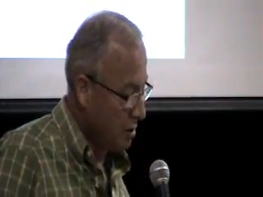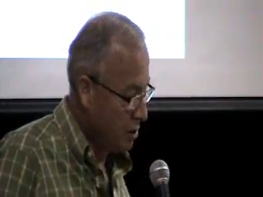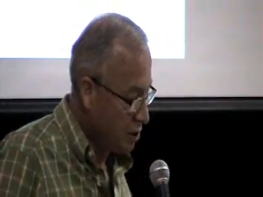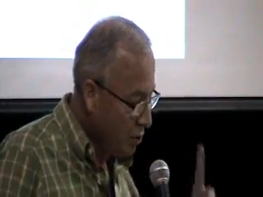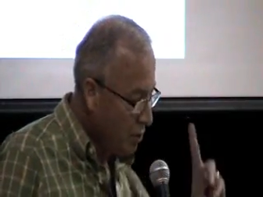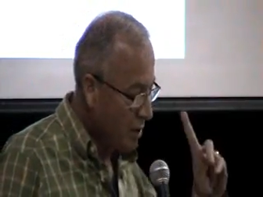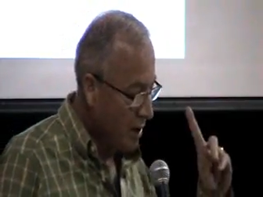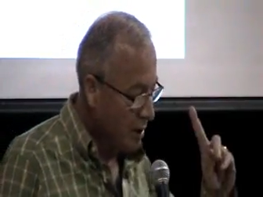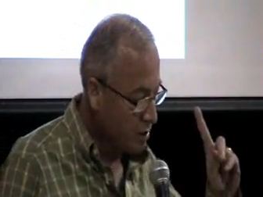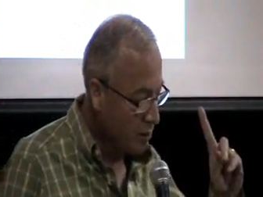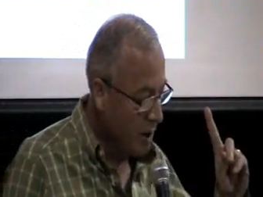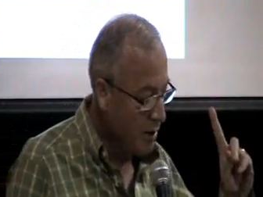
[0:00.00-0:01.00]
There's two
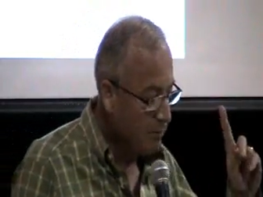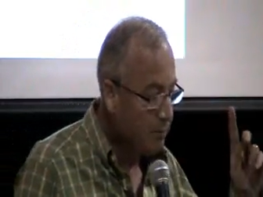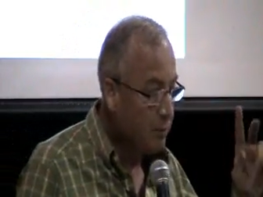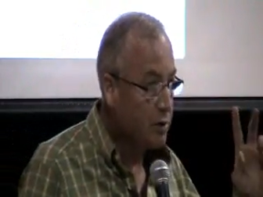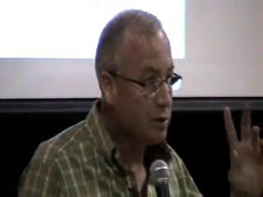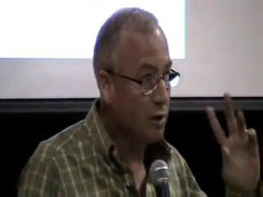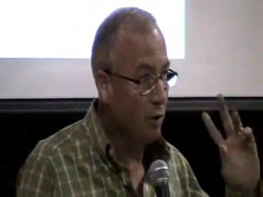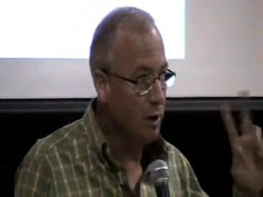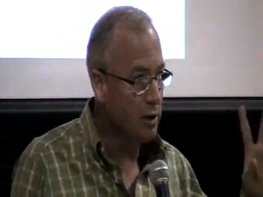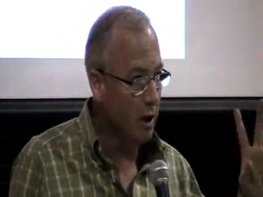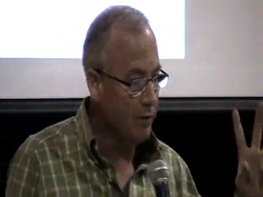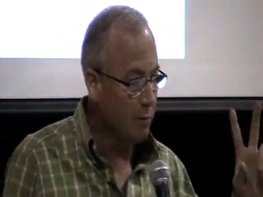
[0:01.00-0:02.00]
things, right? There's
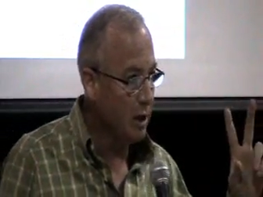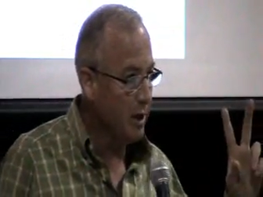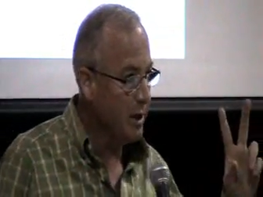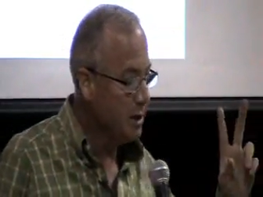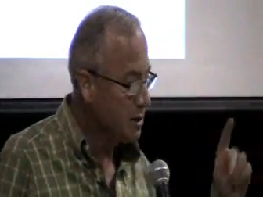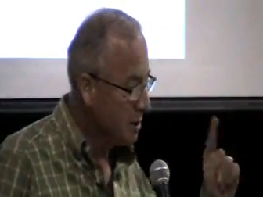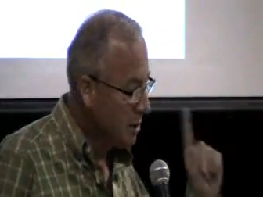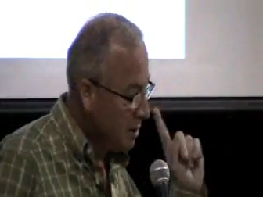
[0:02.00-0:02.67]
noise off the blades,